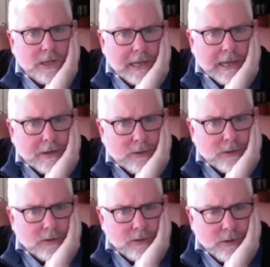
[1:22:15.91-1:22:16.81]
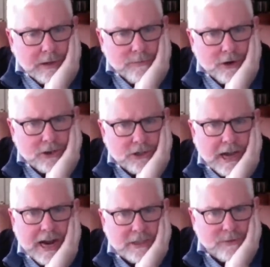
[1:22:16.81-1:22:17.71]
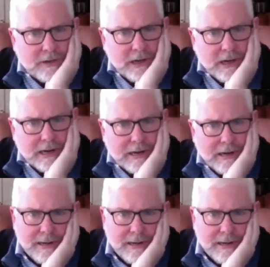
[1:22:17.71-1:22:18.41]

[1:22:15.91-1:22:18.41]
is if our stocks have done,